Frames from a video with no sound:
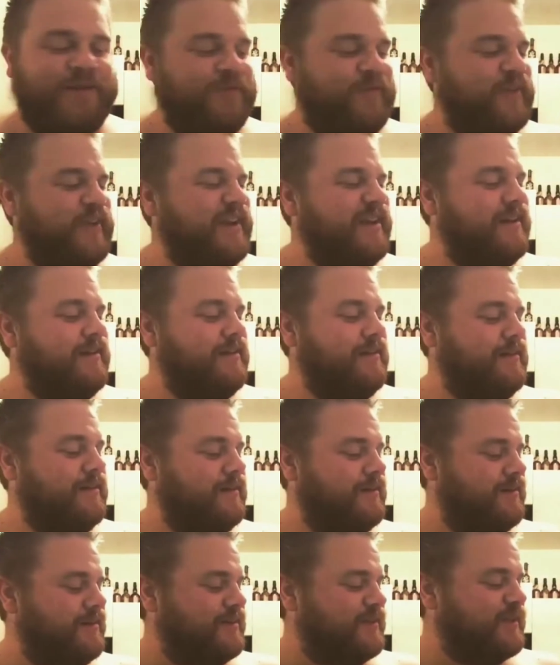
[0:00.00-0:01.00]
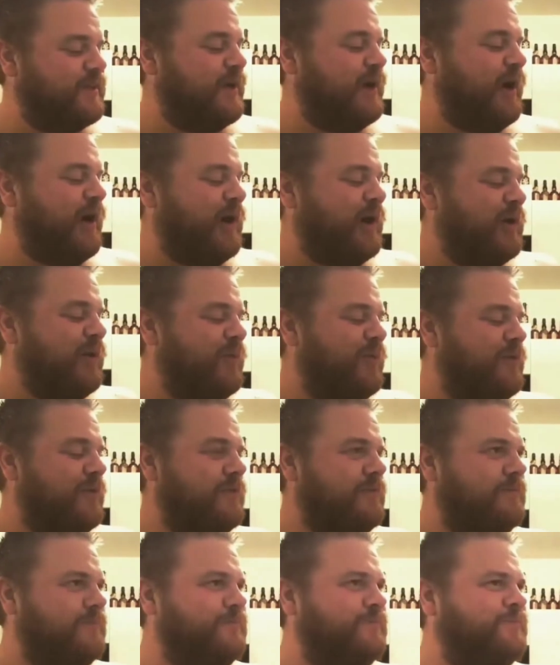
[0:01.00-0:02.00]
It's vanilla, it's
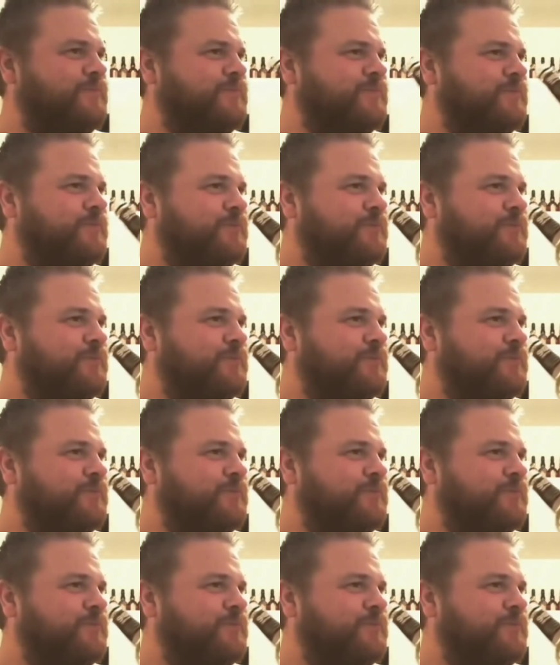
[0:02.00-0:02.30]
caramel,